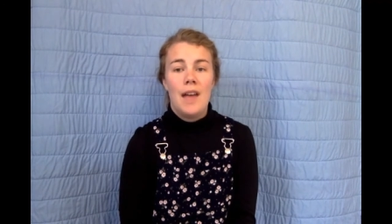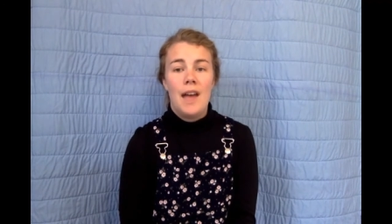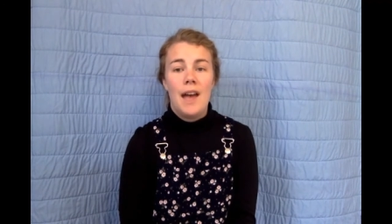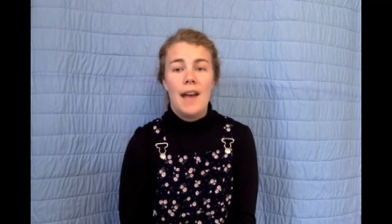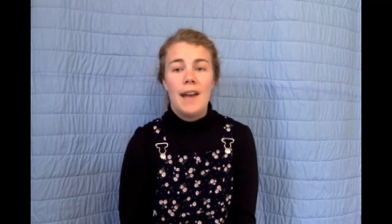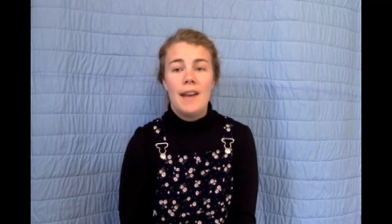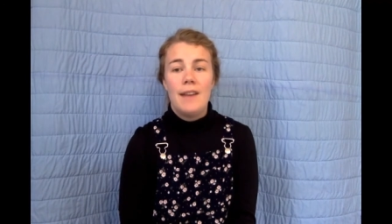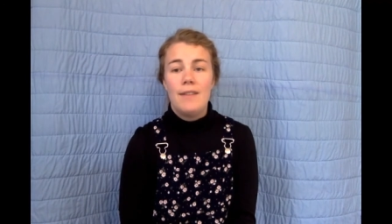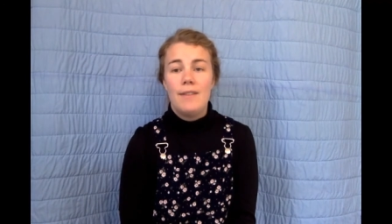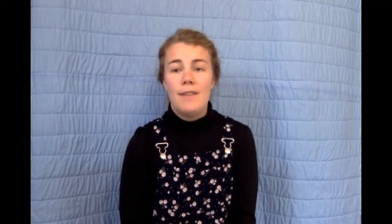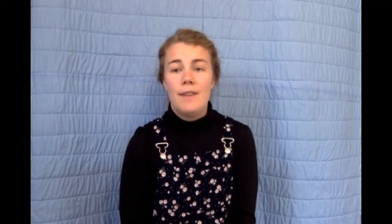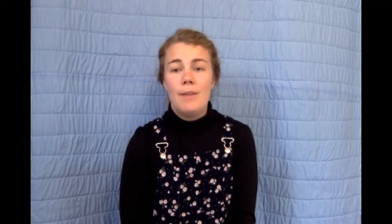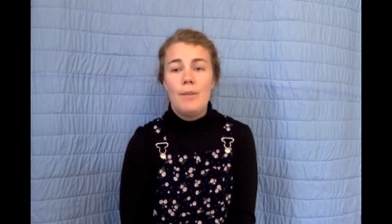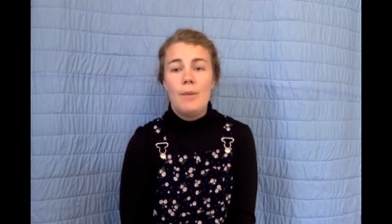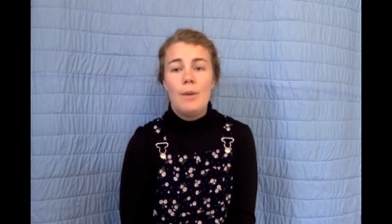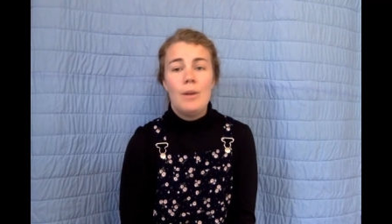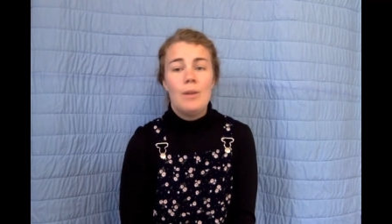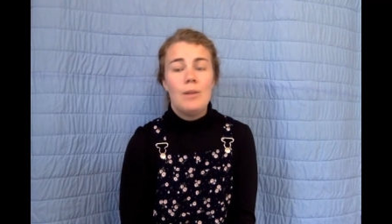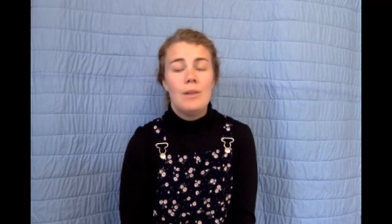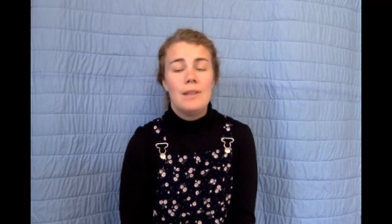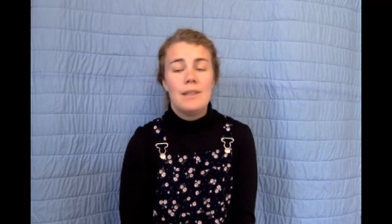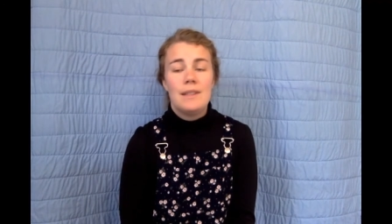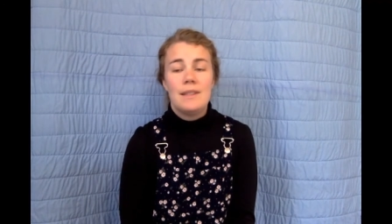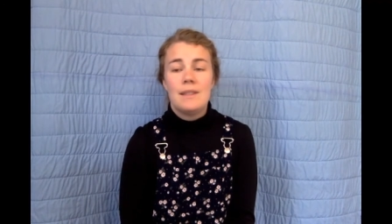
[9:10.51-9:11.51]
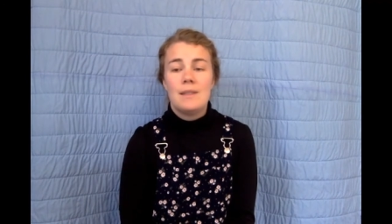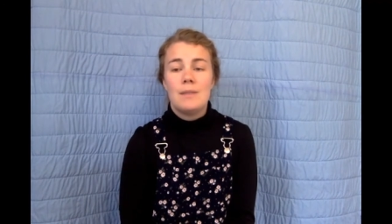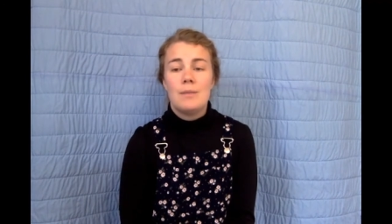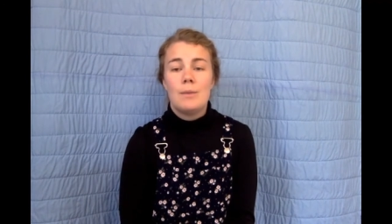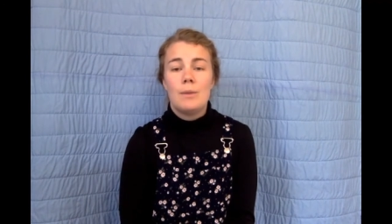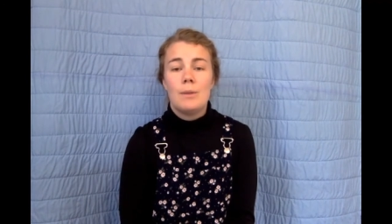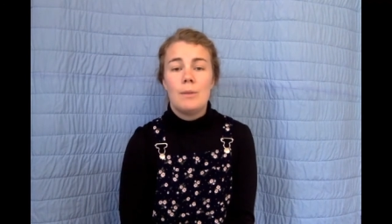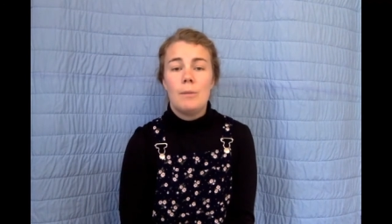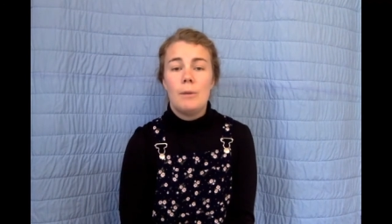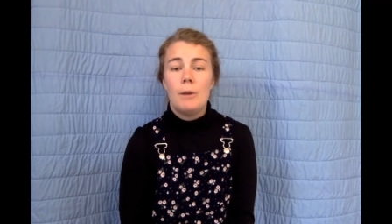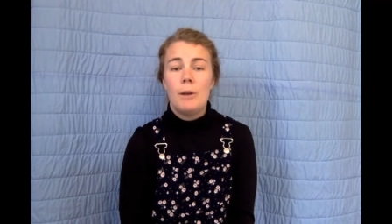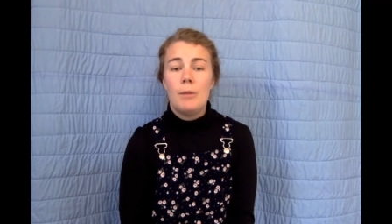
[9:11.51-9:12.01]
And if they won't listen to
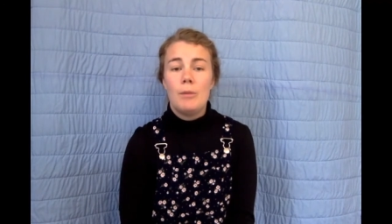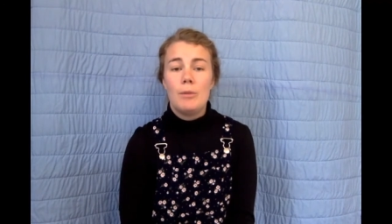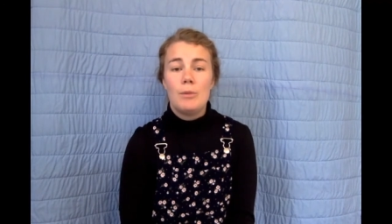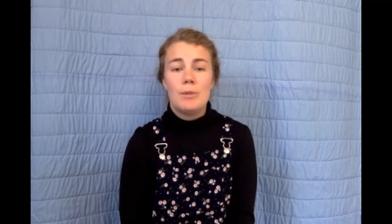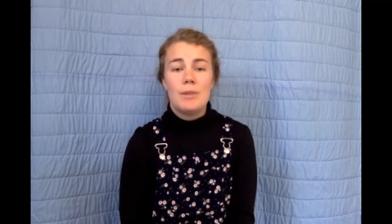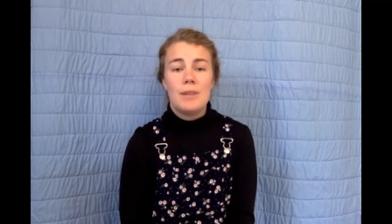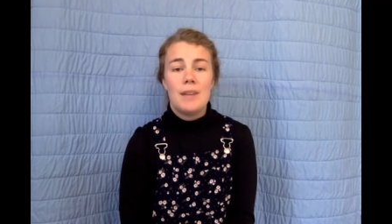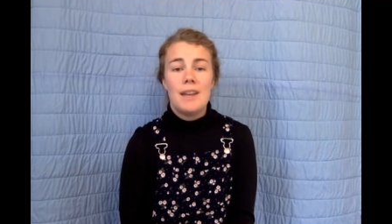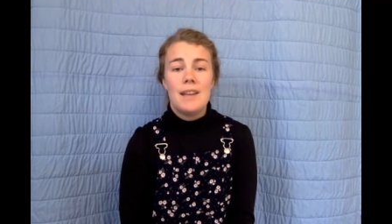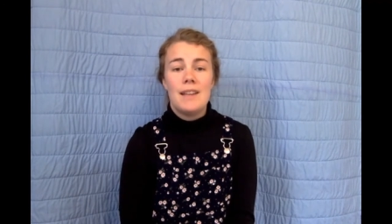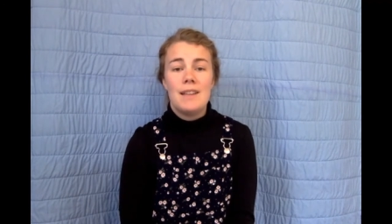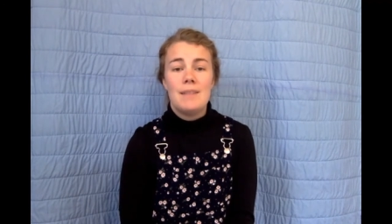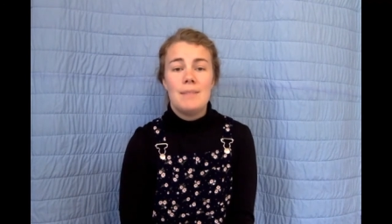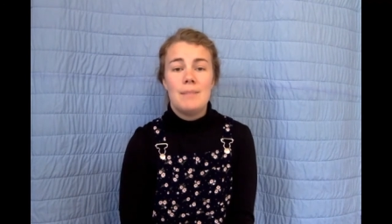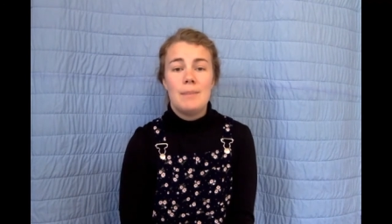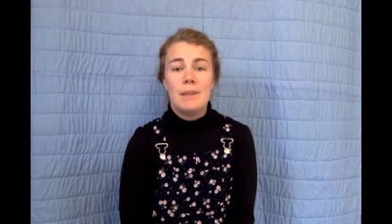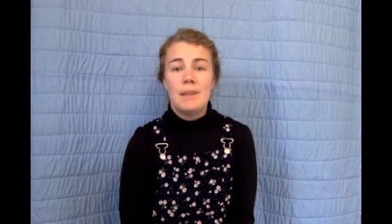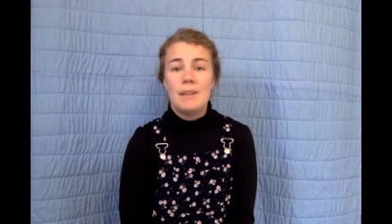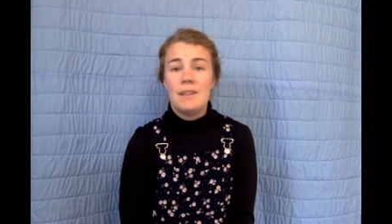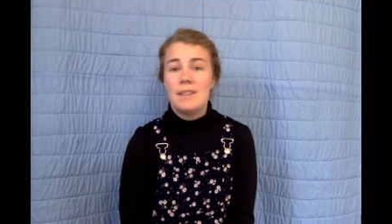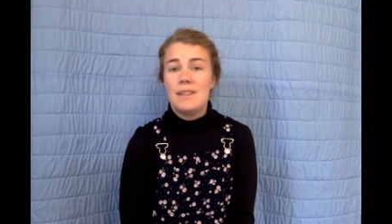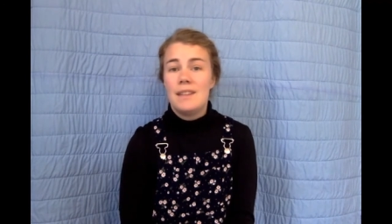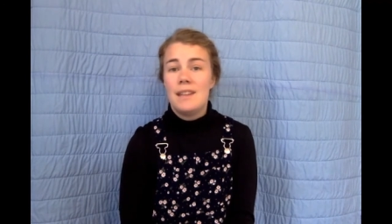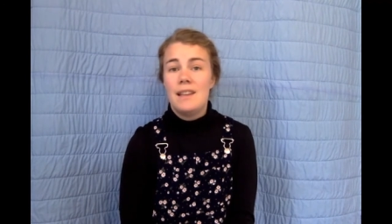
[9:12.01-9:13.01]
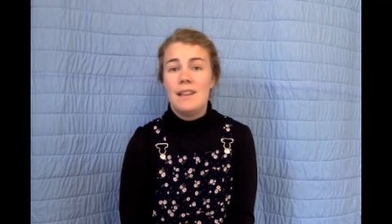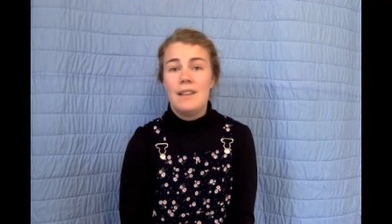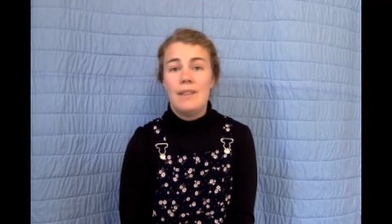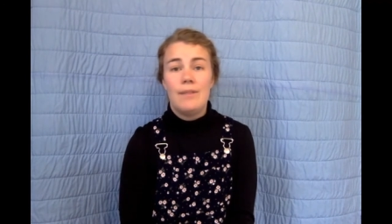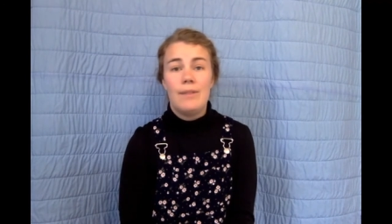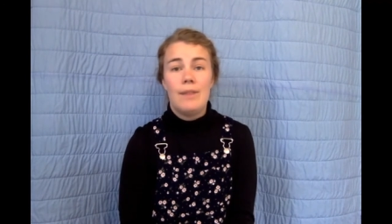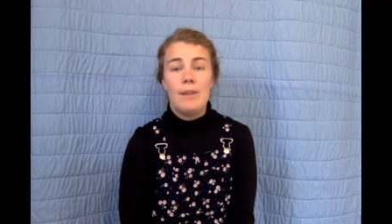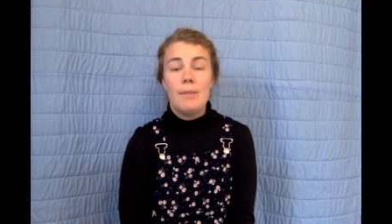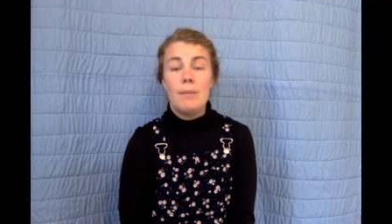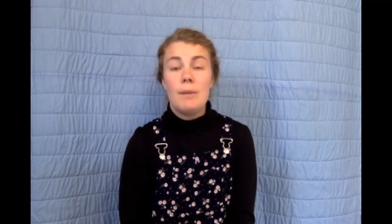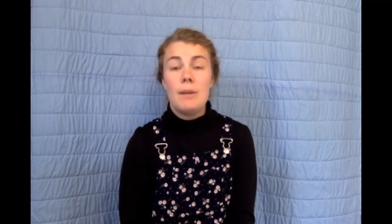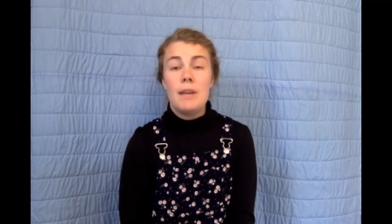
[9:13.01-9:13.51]
what the Bible says because they love
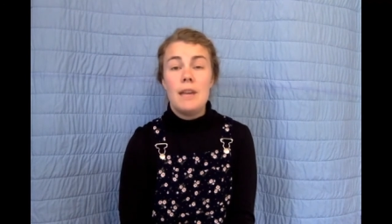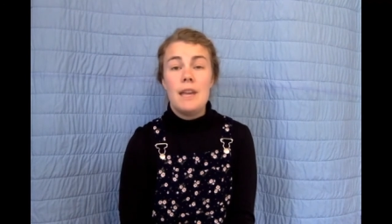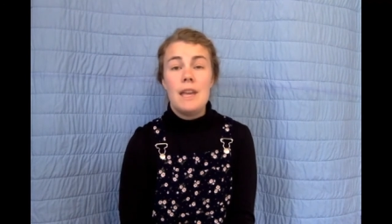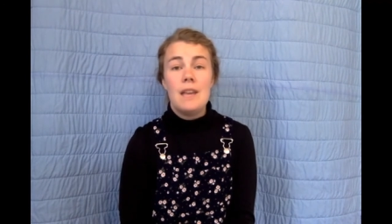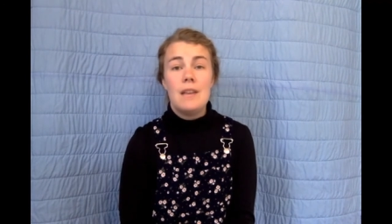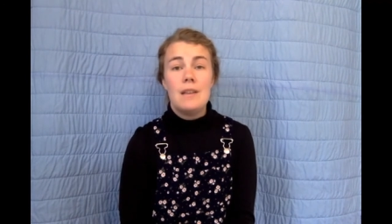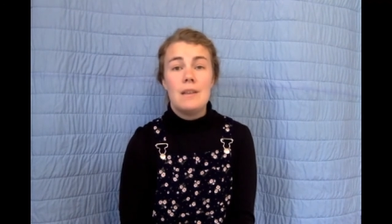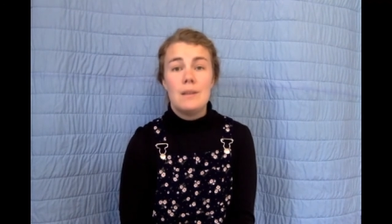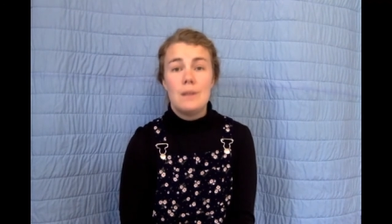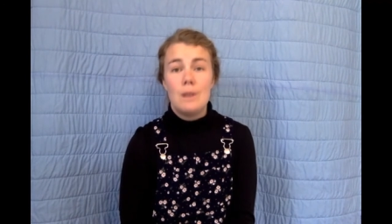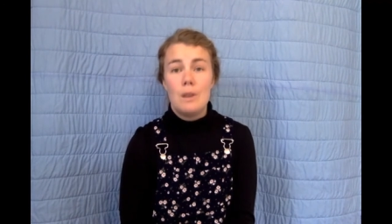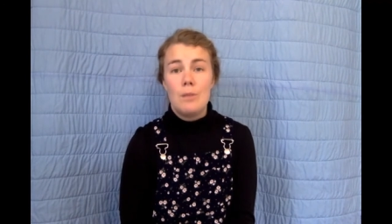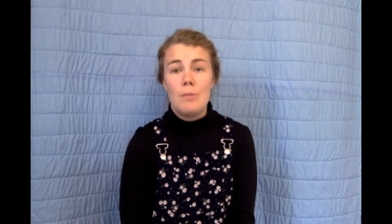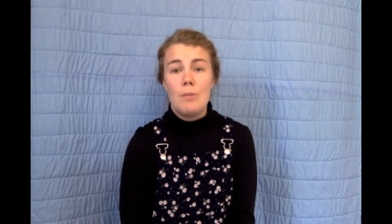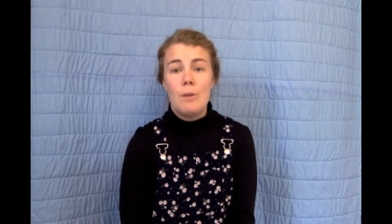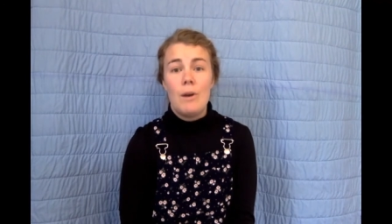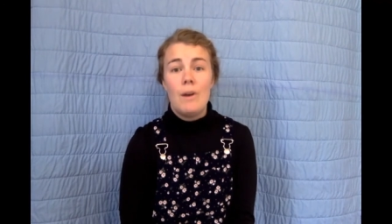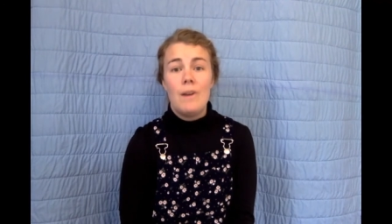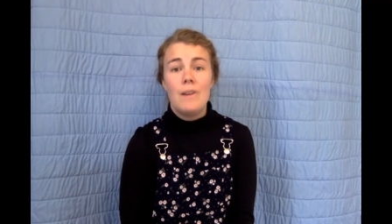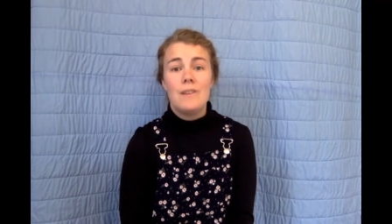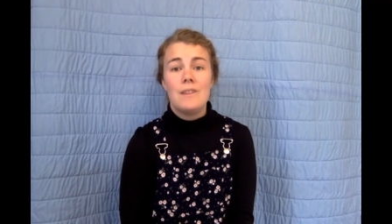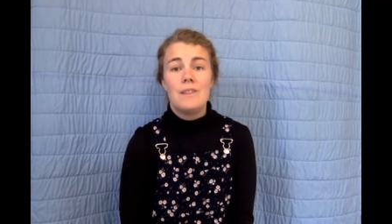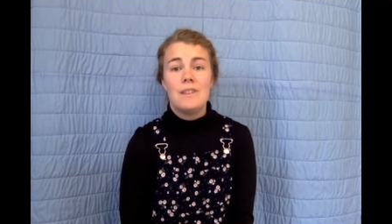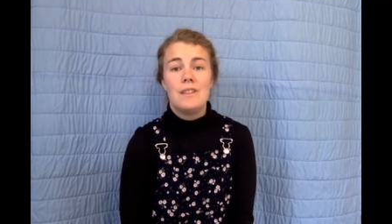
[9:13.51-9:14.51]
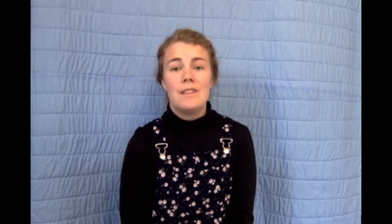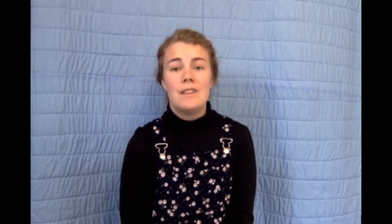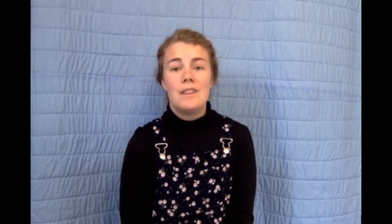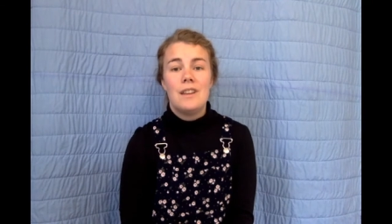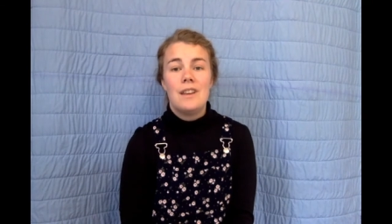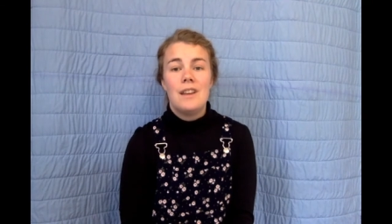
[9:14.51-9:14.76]
their money so much,